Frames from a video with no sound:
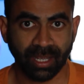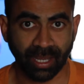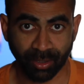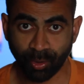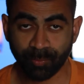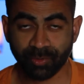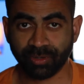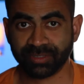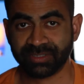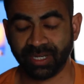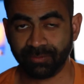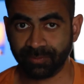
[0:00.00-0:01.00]
I hope you
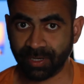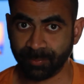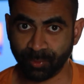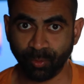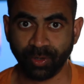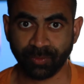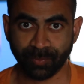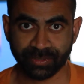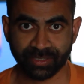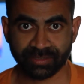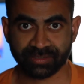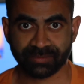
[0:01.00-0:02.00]
understand where I'm going with
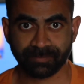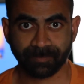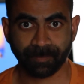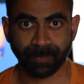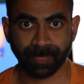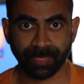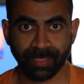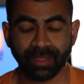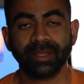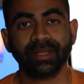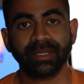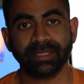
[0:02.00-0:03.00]
this.
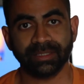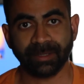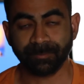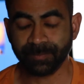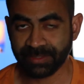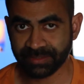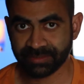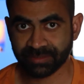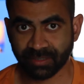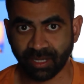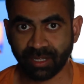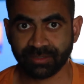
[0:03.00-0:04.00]
That means
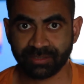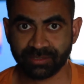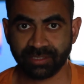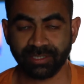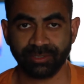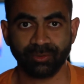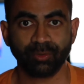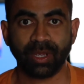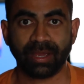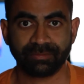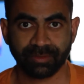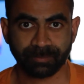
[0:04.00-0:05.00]
consciously you
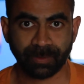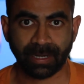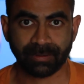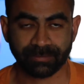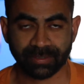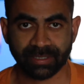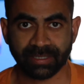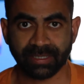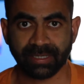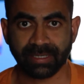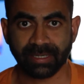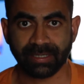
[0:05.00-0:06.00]
have the power
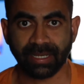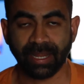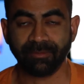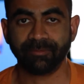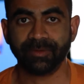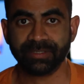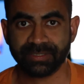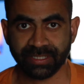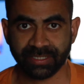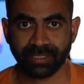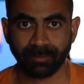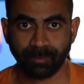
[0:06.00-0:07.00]
at every
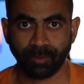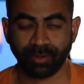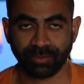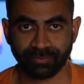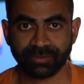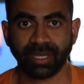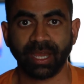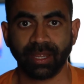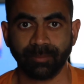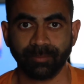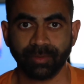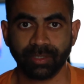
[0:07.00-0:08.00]
single point of
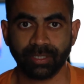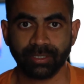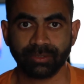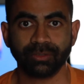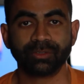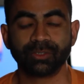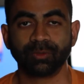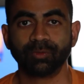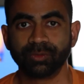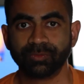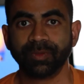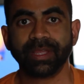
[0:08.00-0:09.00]
time to
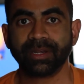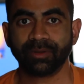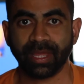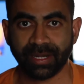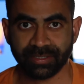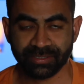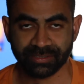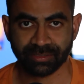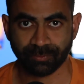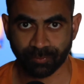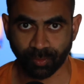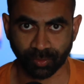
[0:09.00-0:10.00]
choose where your energies
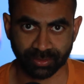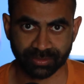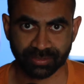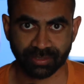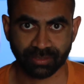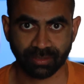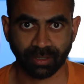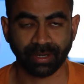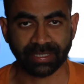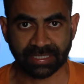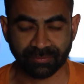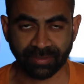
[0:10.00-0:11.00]
are focused on
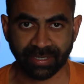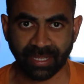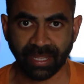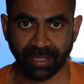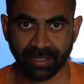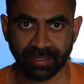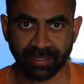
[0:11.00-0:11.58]
a given day.